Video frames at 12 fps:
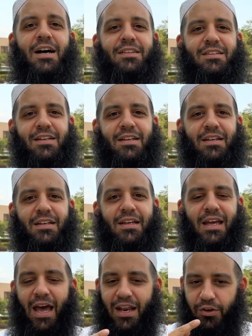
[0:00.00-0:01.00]
heart
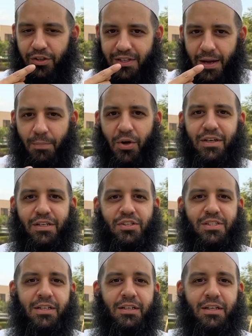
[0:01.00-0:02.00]
and not upon his
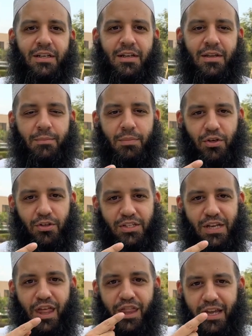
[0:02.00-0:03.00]
tongue because
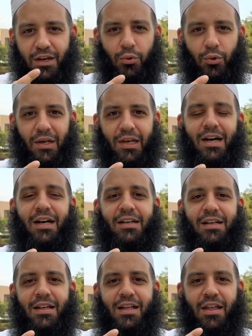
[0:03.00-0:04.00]

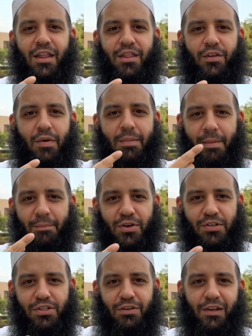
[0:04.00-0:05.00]
dhikrullah, the
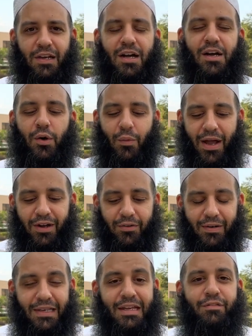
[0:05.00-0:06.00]
remembrance of Allah, while
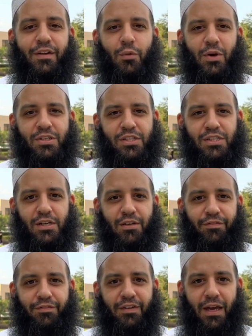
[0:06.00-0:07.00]
relieving
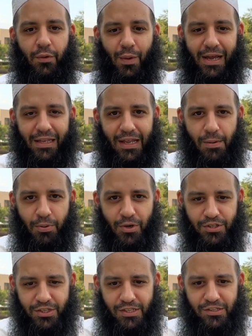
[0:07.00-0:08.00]
oneself and while a
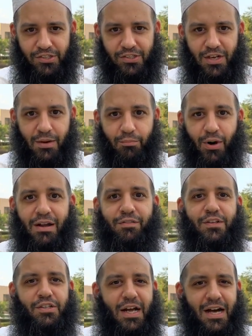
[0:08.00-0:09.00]
person's
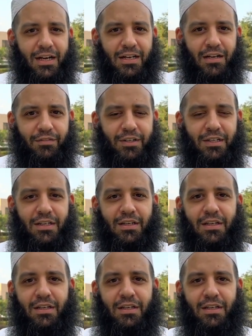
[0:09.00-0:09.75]
privates are uncovered,